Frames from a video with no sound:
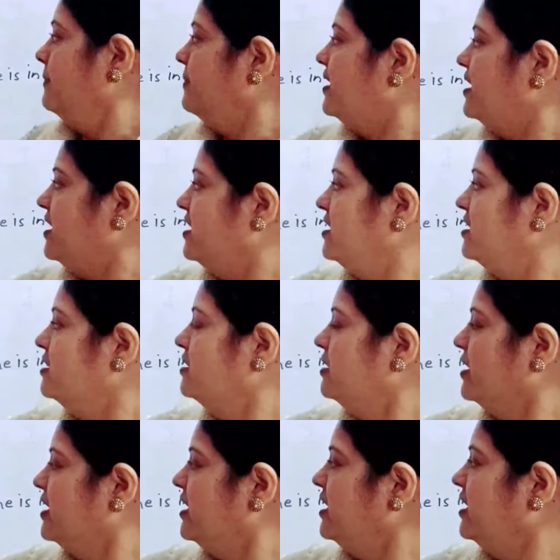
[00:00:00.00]
But here
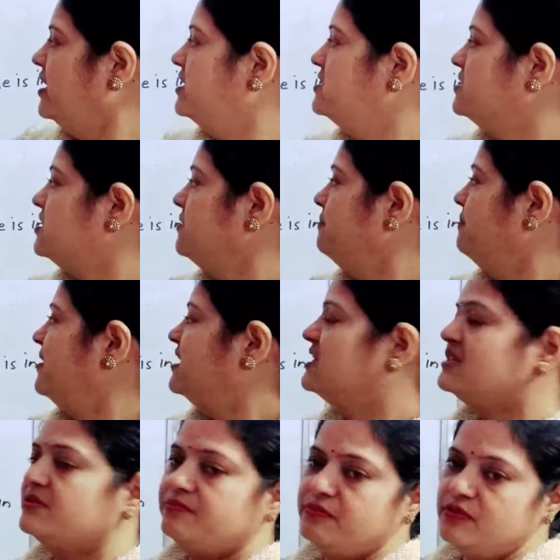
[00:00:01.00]
he is in
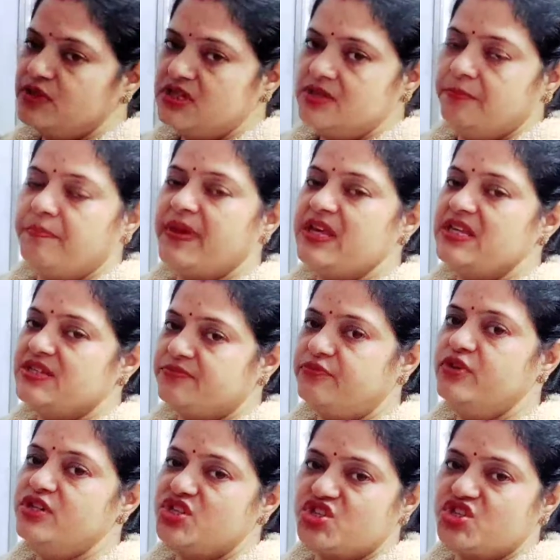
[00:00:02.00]
peaceful